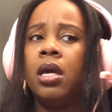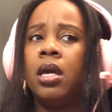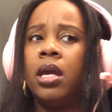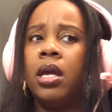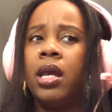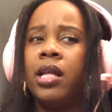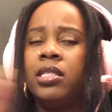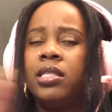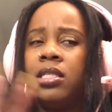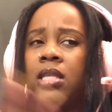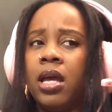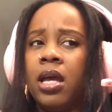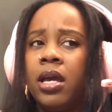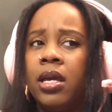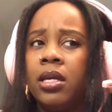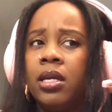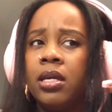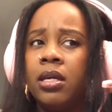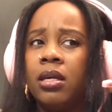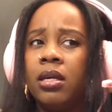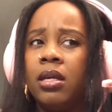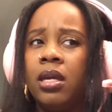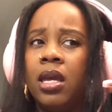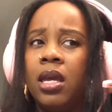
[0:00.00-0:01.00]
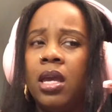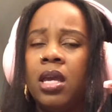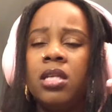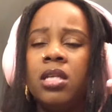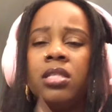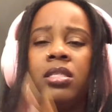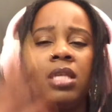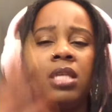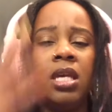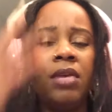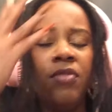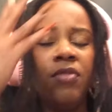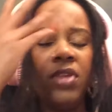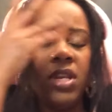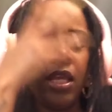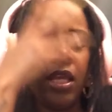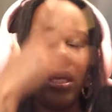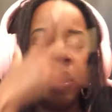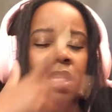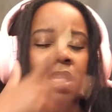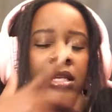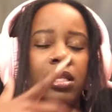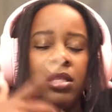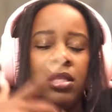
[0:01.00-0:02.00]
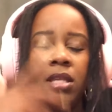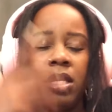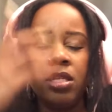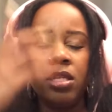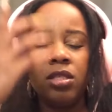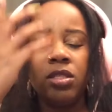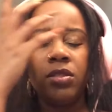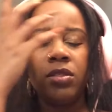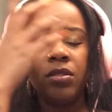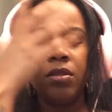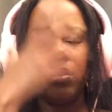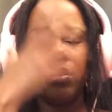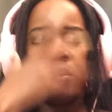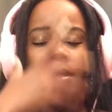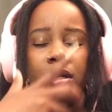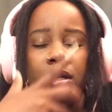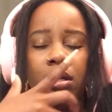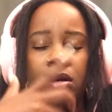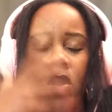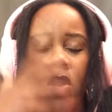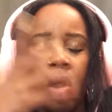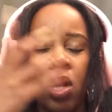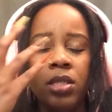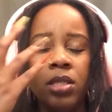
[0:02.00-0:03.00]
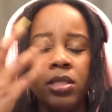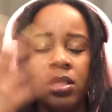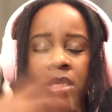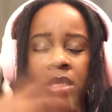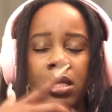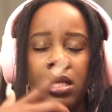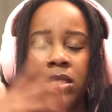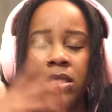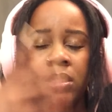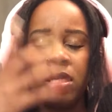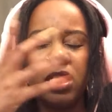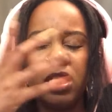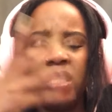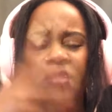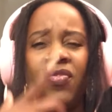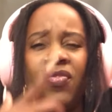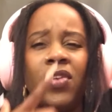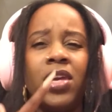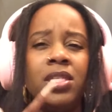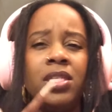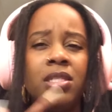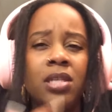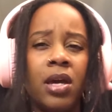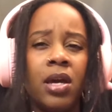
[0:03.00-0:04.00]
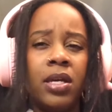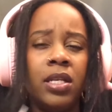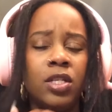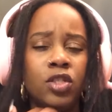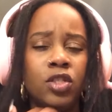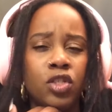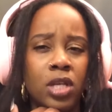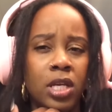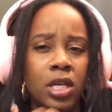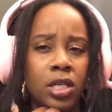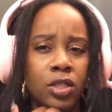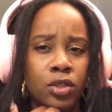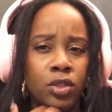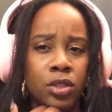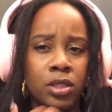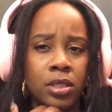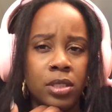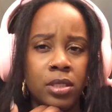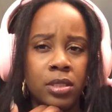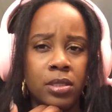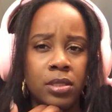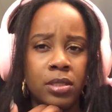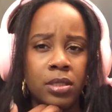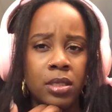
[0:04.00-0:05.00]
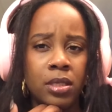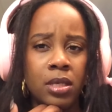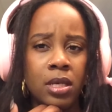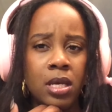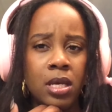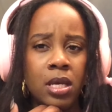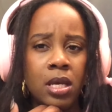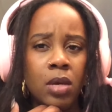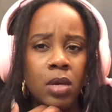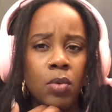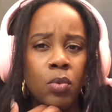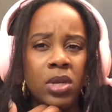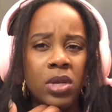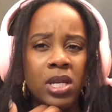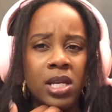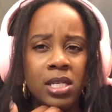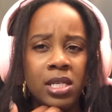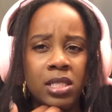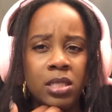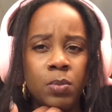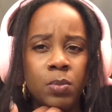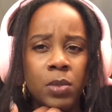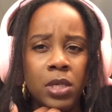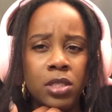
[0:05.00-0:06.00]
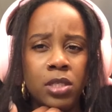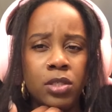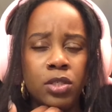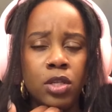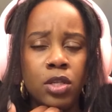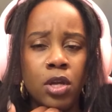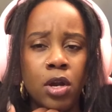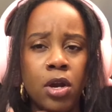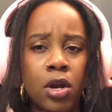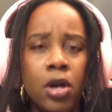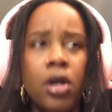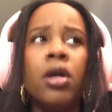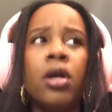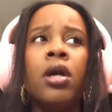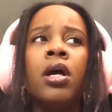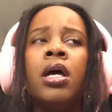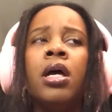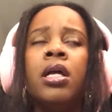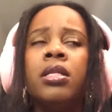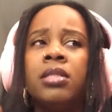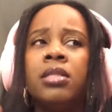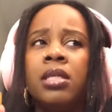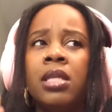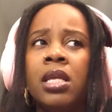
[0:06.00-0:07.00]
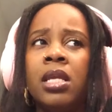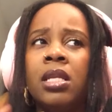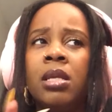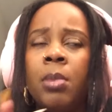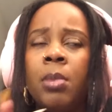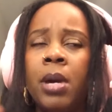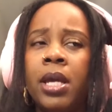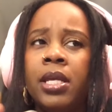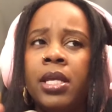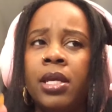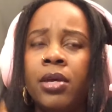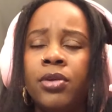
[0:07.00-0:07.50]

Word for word: It's like his, even like his, his continence, his face kind of changes when he speaks to her. Did anybody